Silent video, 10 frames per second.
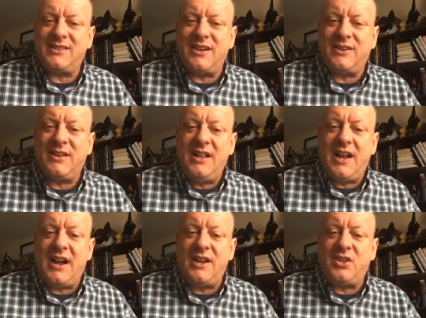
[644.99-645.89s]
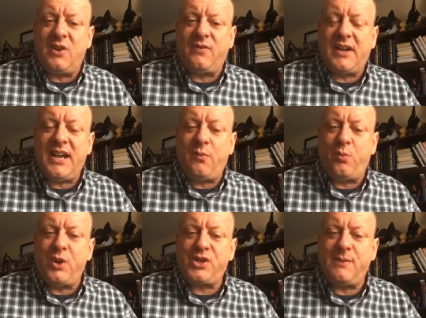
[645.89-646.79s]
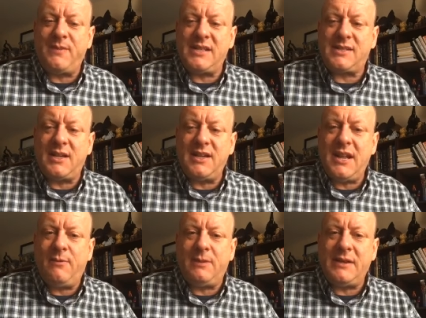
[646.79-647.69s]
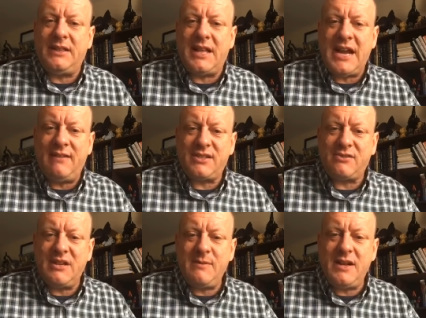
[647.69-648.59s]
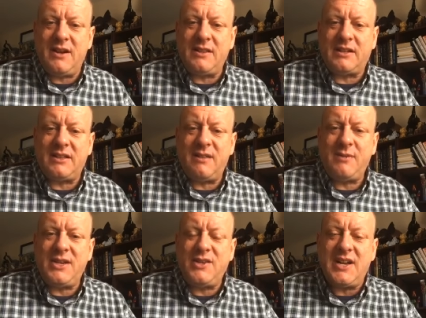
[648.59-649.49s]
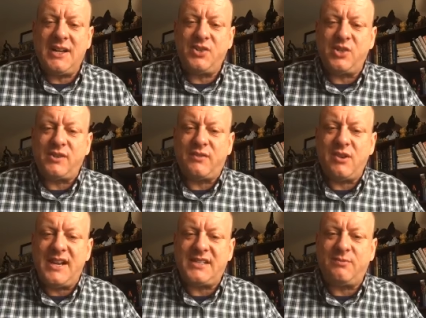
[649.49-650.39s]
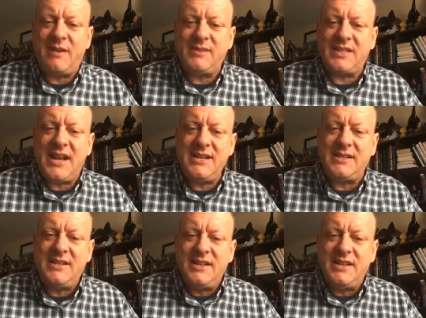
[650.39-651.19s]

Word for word: So uh, don't forget, worship this Sunday will be live streaming on the Columbia United Church of Christ website.